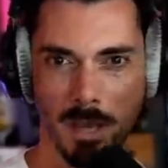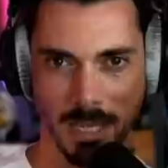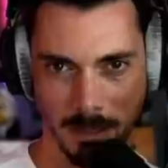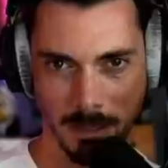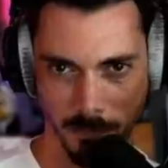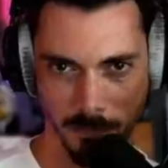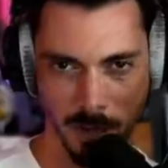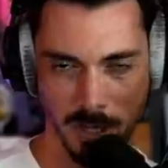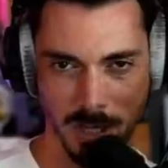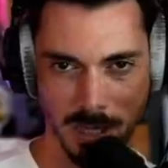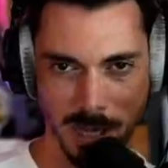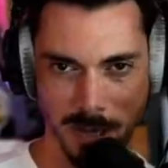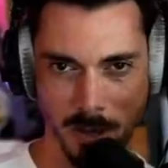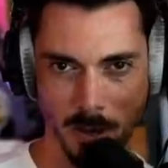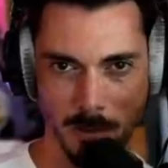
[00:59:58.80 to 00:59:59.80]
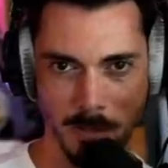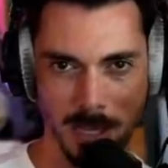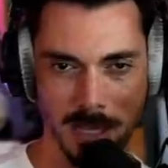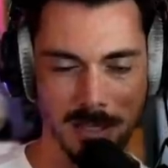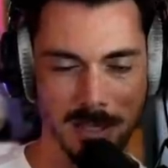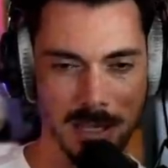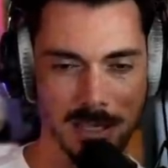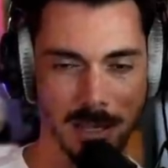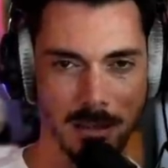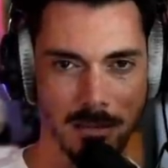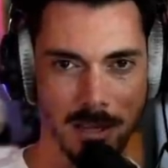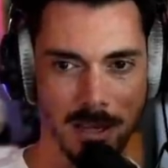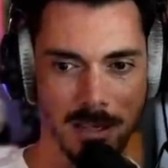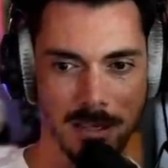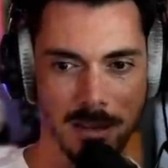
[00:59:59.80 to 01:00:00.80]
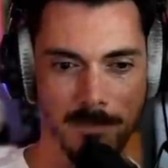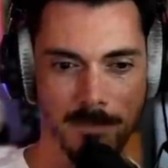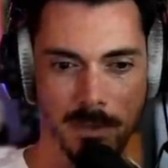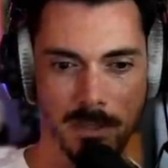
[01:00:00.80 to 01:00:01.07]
functioning economies, these kind of things.